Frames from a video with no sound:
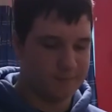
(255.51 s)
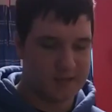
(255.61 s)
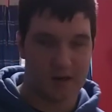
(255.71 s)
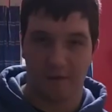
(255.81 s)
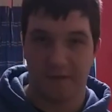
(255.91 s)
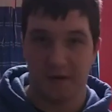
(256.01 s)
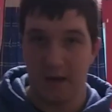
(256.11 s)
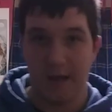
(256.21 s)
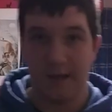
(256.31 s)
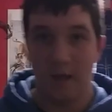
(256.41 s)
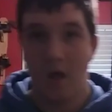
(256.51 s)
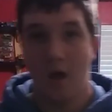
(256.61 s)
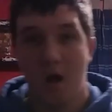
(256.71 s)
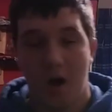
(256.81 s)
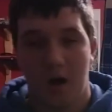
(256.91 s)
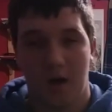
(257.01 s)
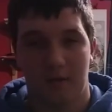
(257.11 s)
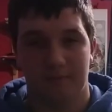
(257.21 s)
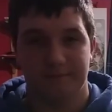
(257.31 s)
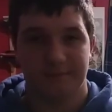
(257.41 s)
Take off the net,
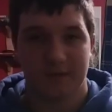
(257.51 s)
and